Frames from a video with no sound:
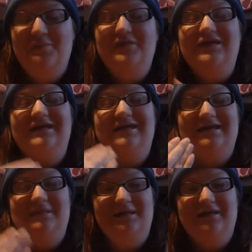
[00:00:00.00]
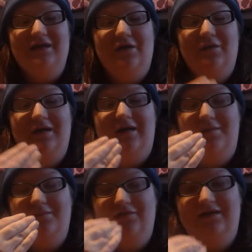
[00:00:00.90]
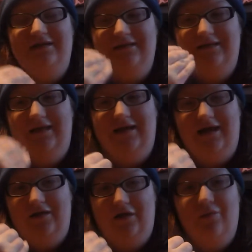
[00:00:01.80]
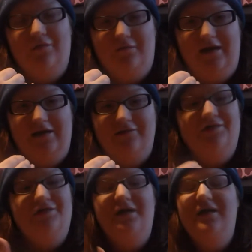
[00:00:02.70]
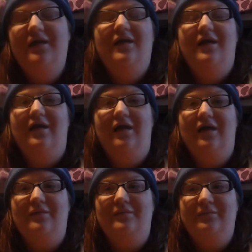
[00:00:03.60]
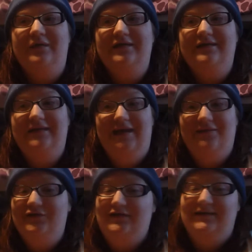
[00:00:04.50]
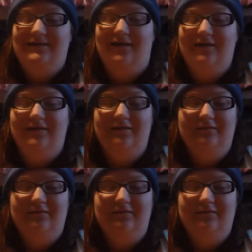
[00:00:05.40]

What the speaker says: she does speak slower. She's like got a lower range. Because, yeah, she's a sloth.